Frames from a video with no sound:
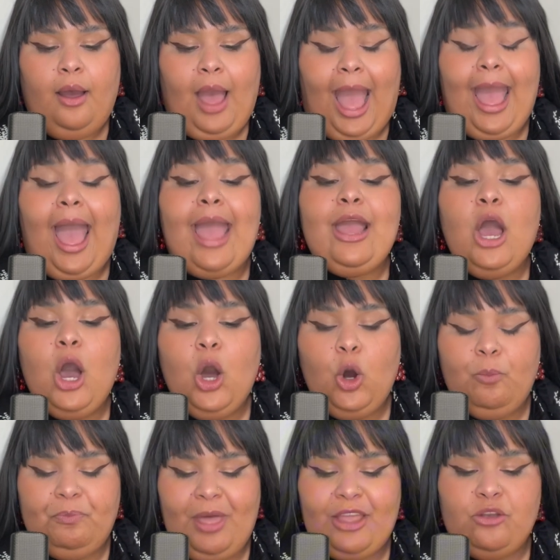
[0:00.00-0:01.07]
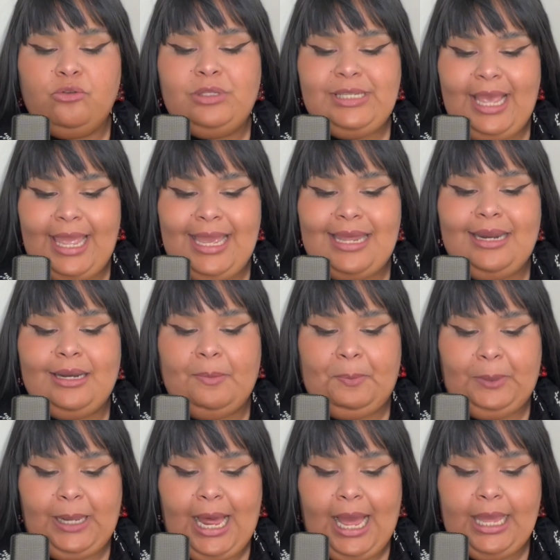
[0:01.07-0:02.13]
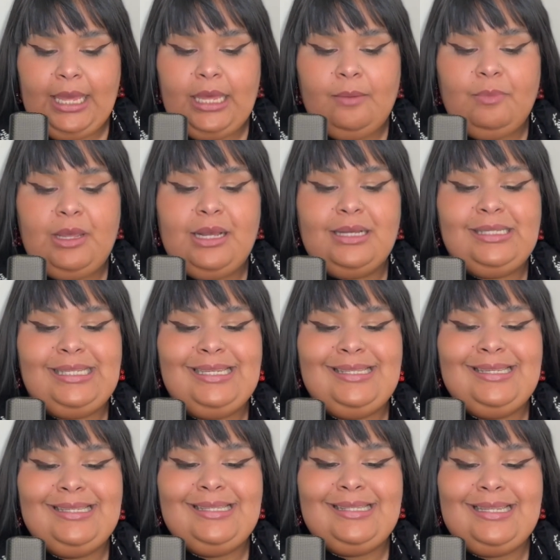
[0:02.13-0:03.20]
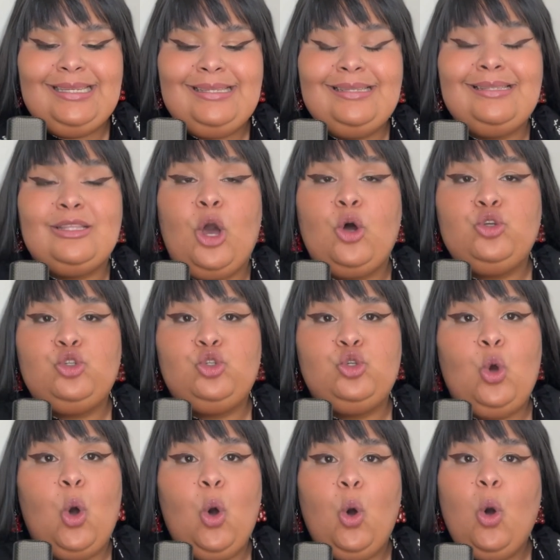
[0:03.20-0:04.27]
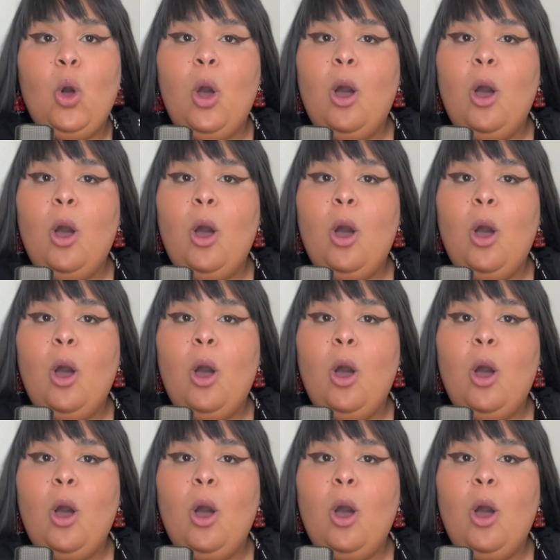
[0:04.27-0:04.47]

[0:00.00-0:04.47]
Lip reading: I hope that you take it and apply it, because this is the sole